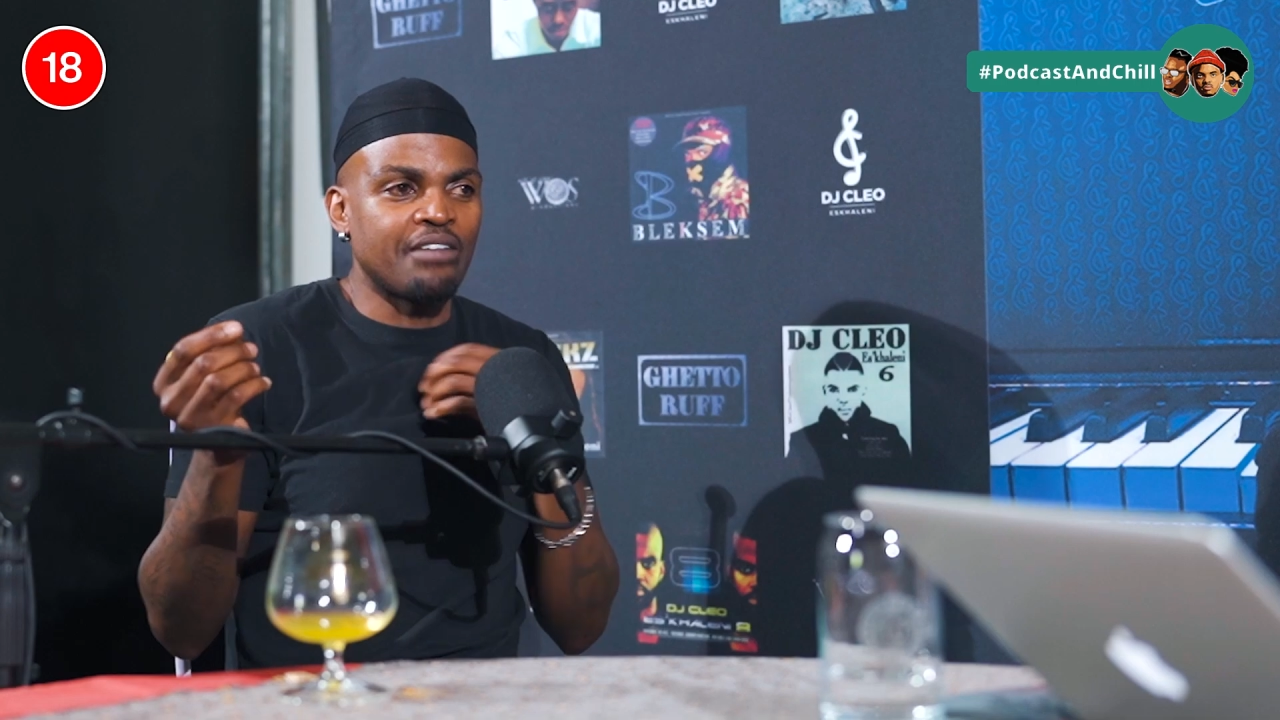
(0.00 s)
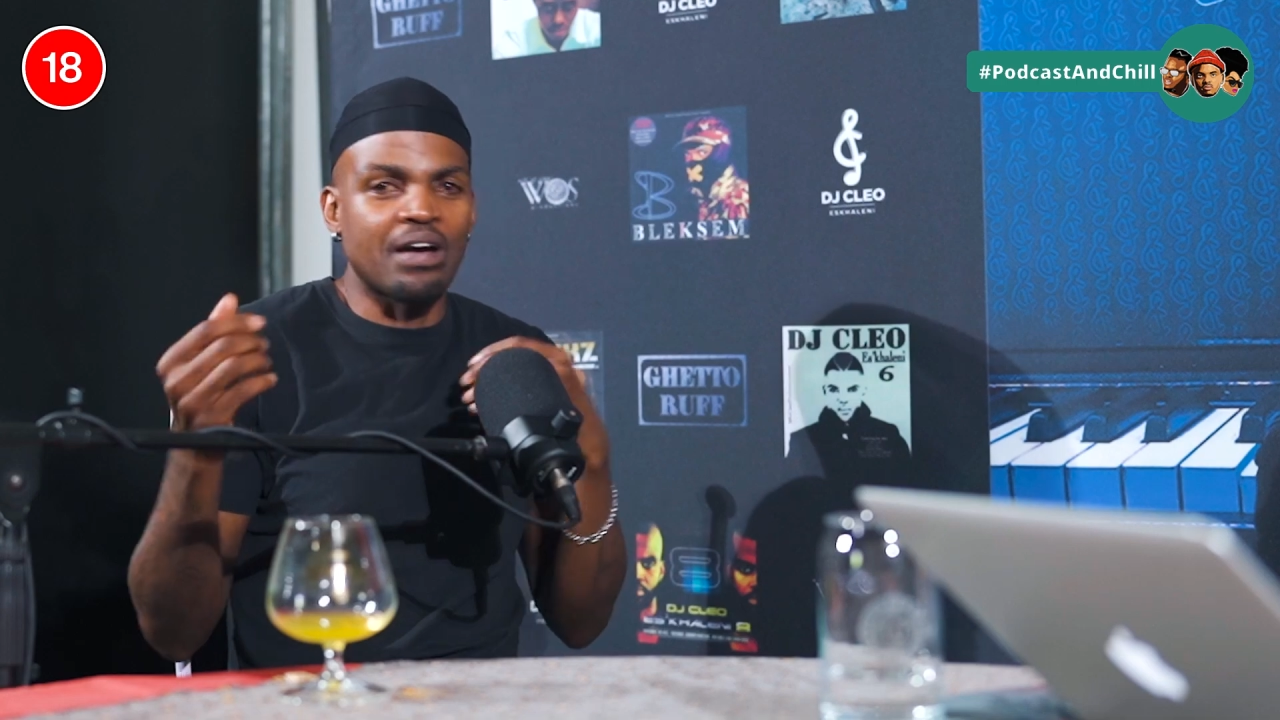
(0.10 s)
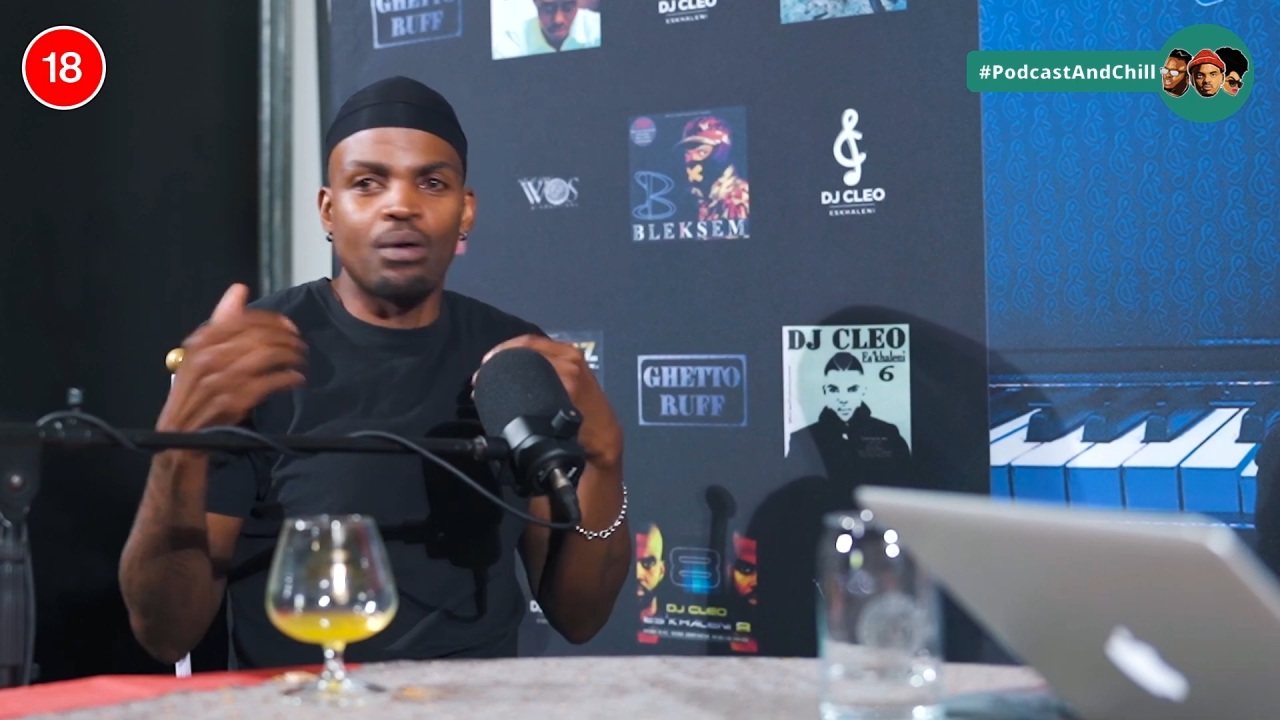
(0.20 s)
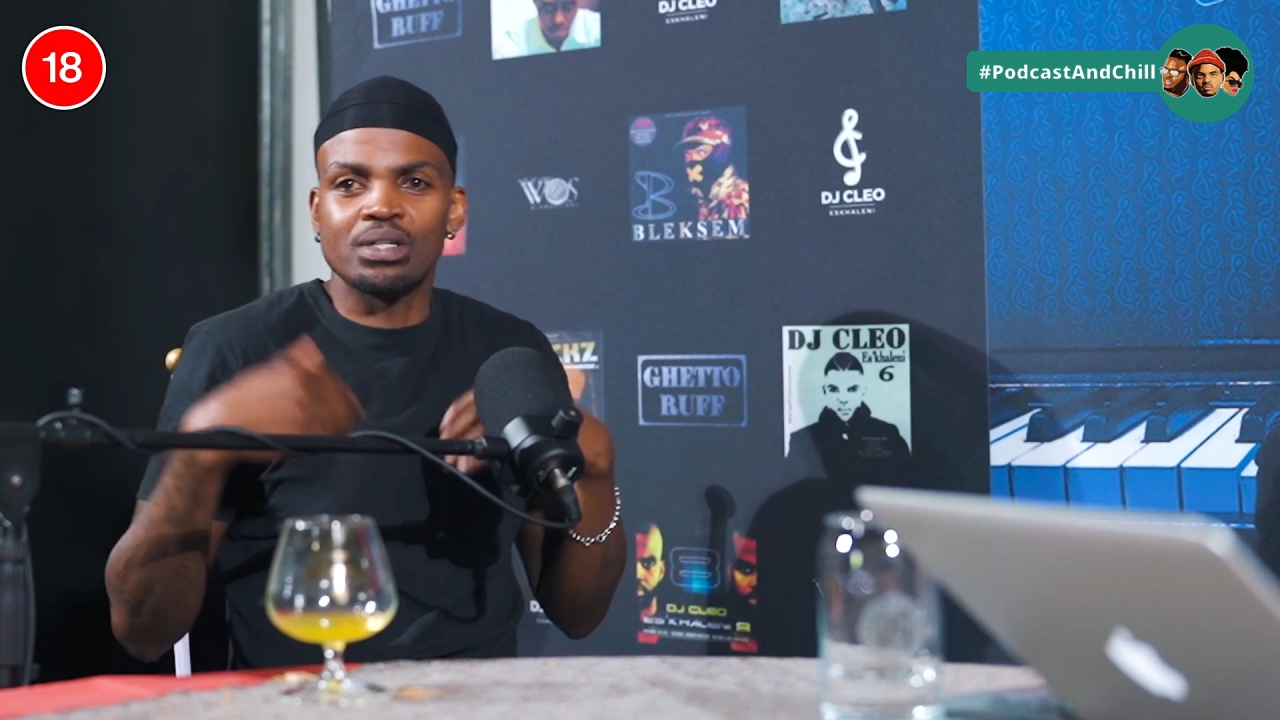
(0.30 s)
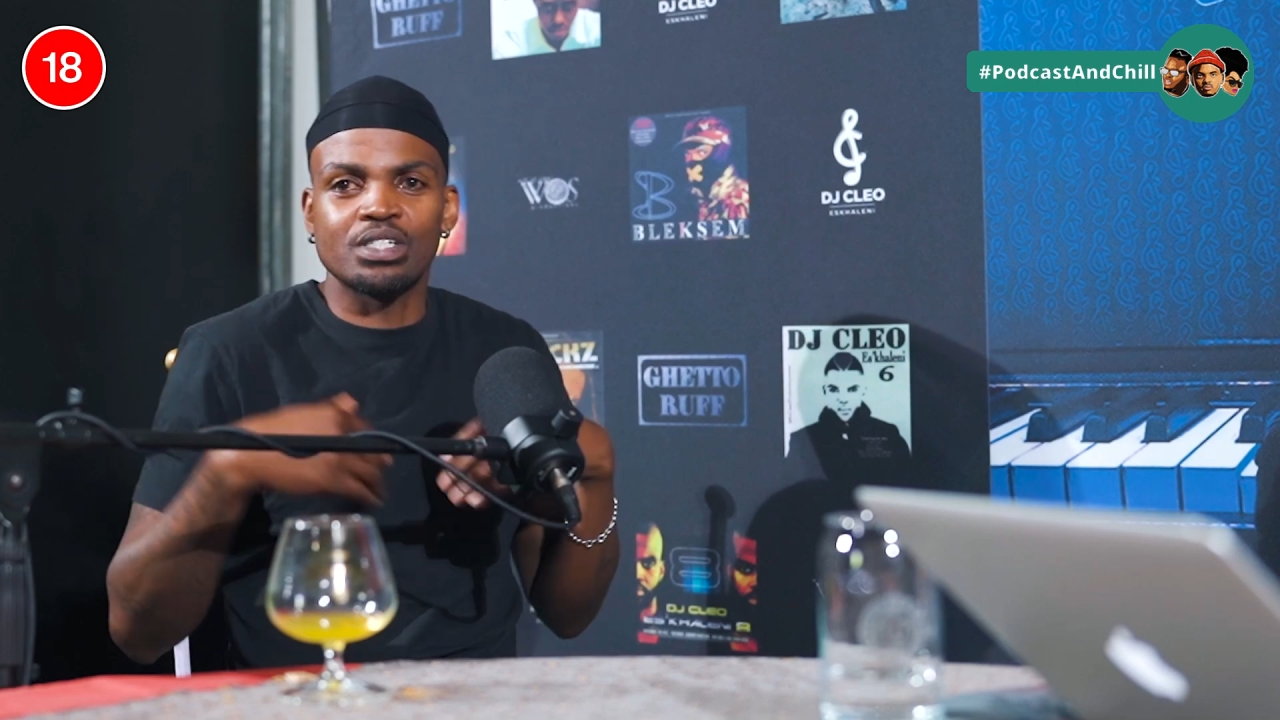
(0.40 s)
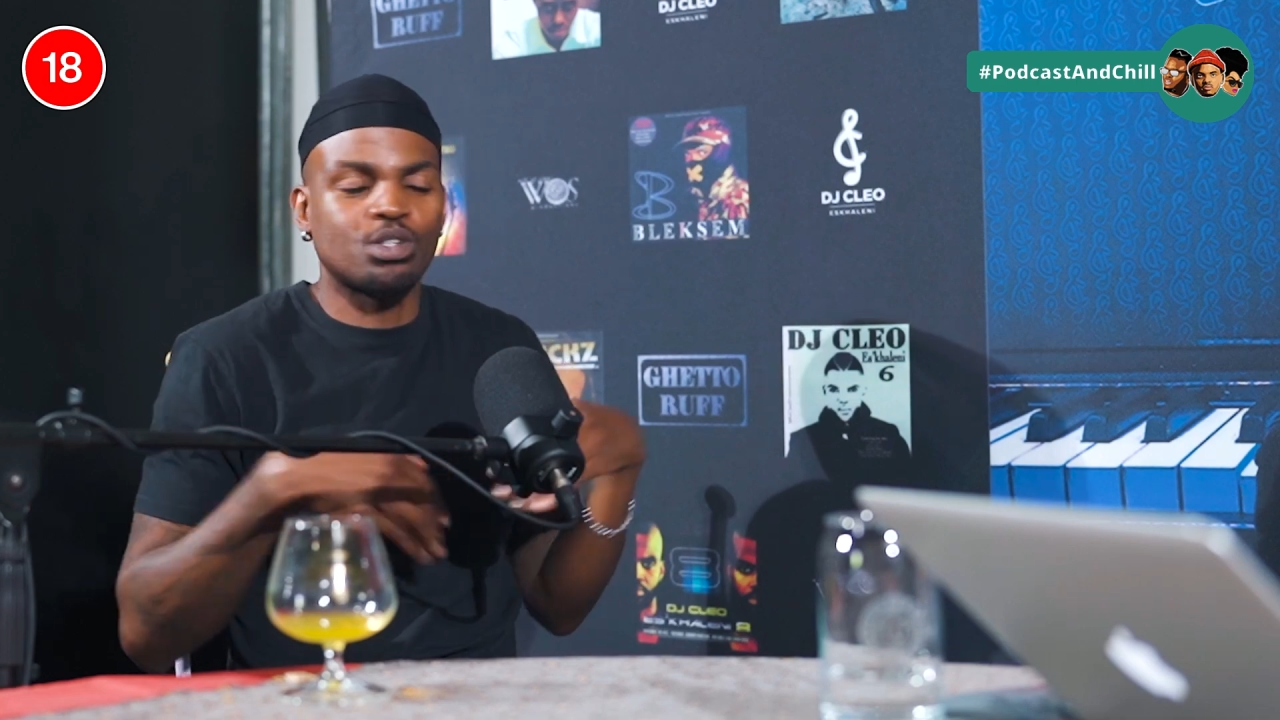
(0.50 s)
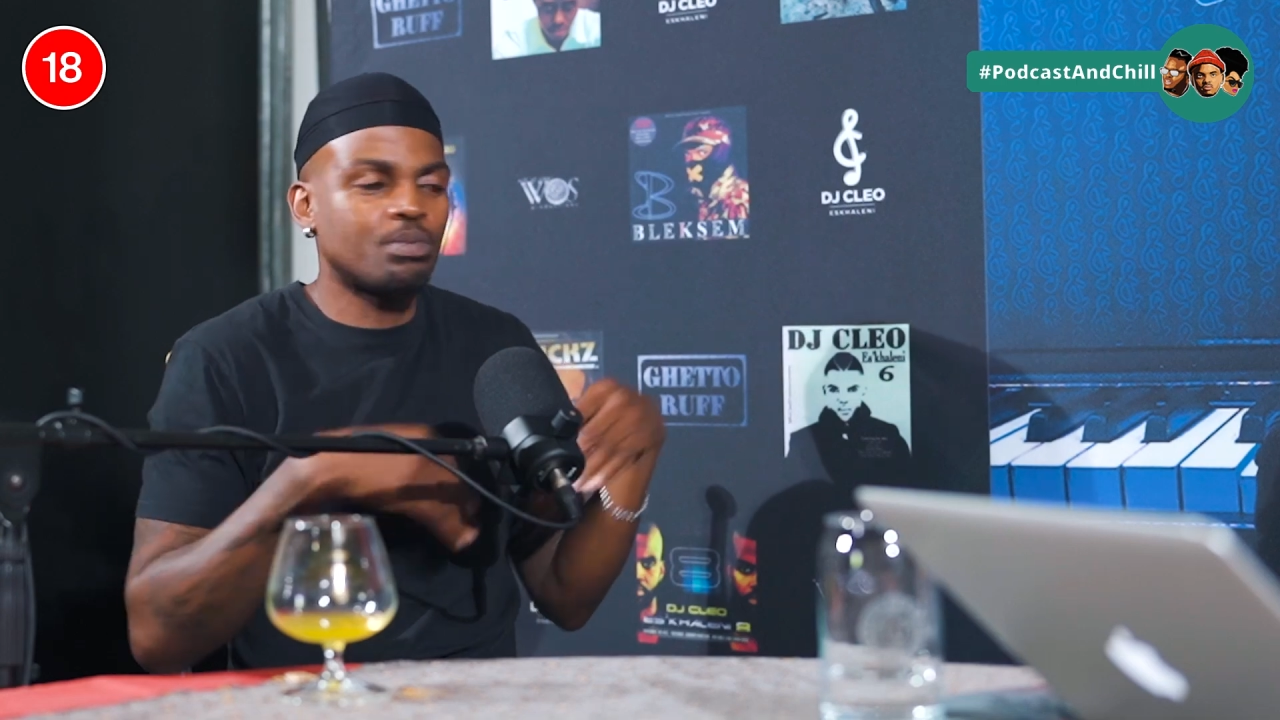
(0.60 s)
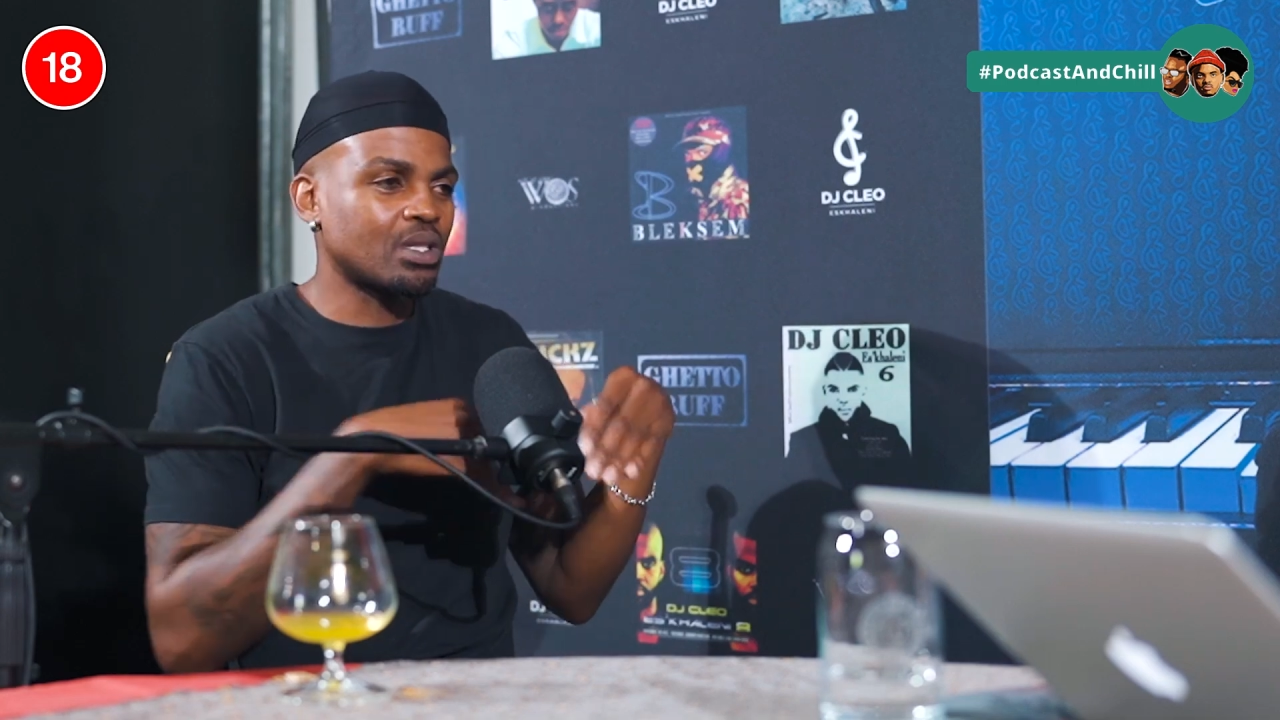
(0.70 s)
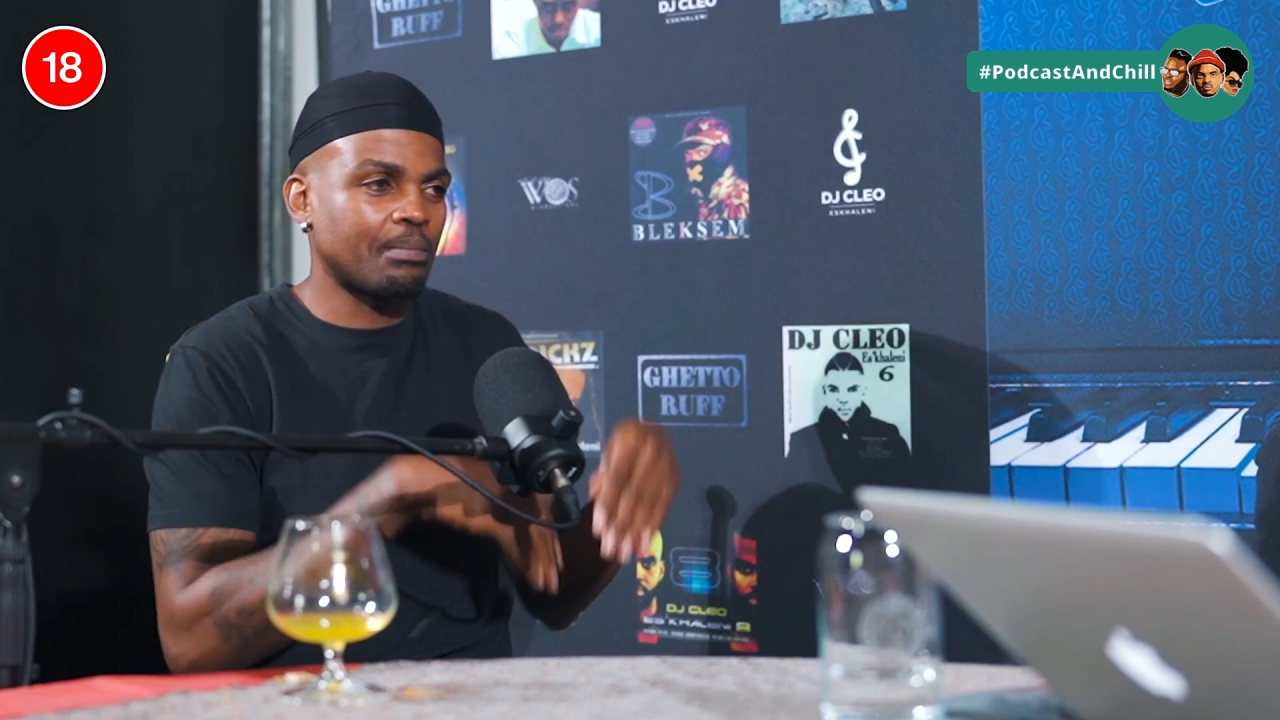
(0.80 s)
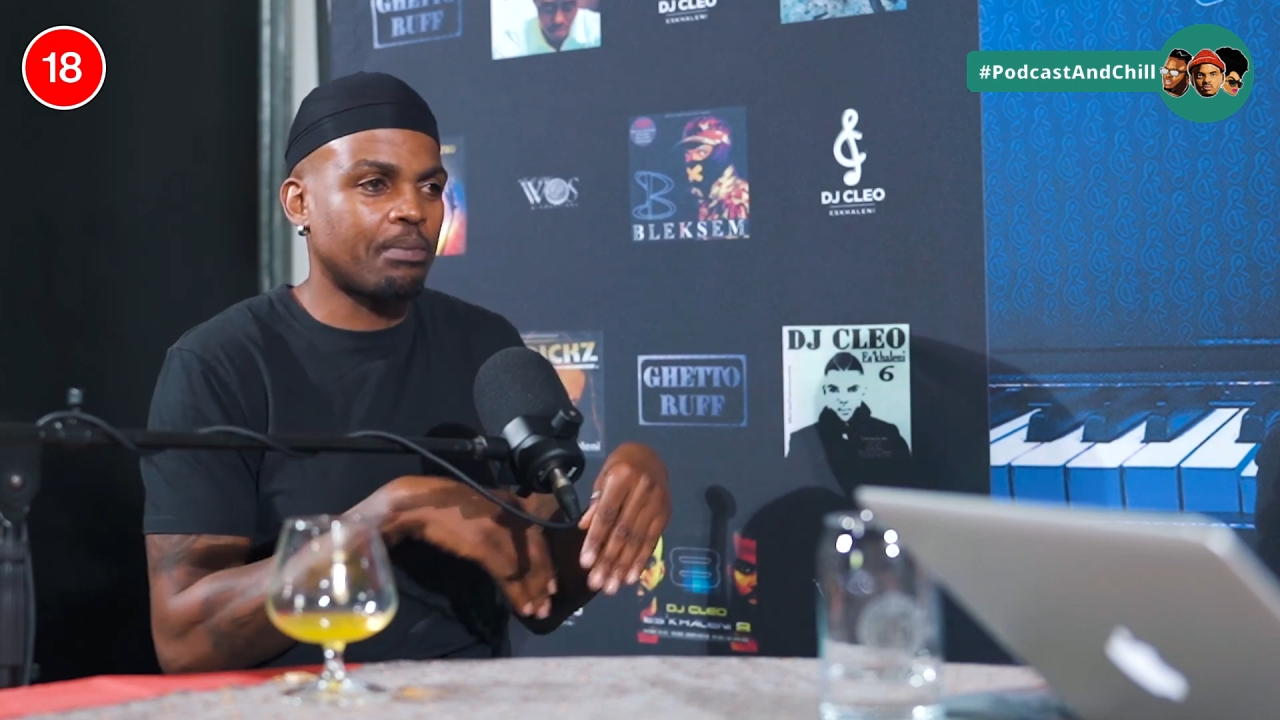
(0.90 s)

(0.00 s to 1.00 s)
I wanted to be on the